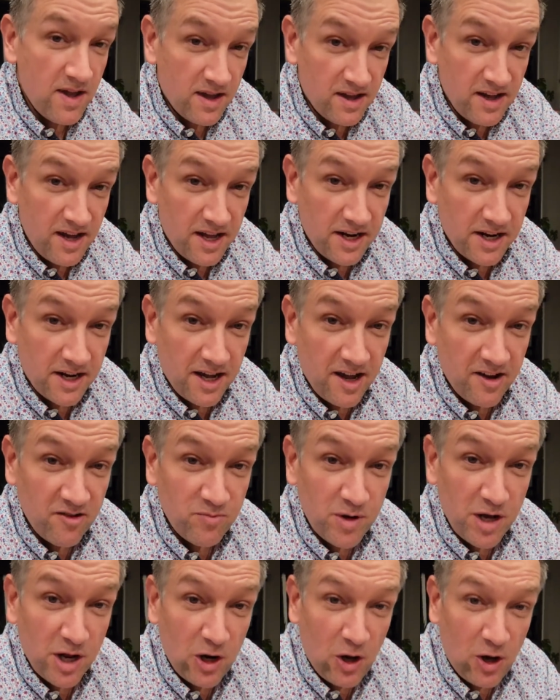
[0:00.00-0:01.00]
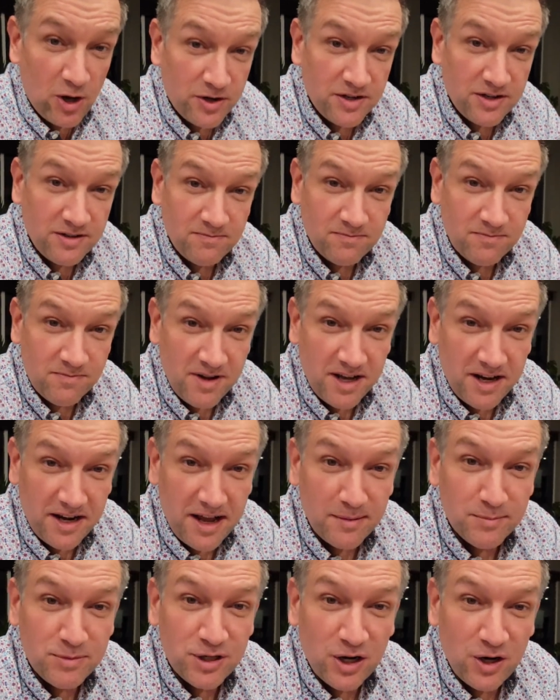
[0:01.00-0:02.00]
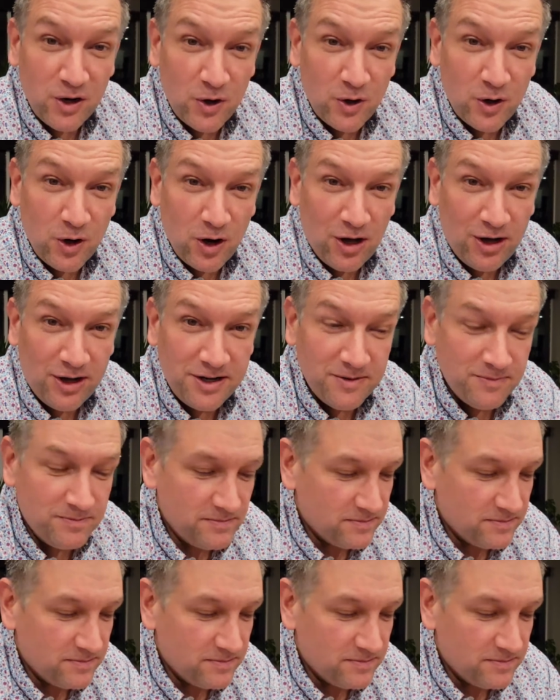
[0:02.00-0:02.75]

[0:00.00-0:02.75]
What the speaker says: Ghana gave me a lot, an absolute lot.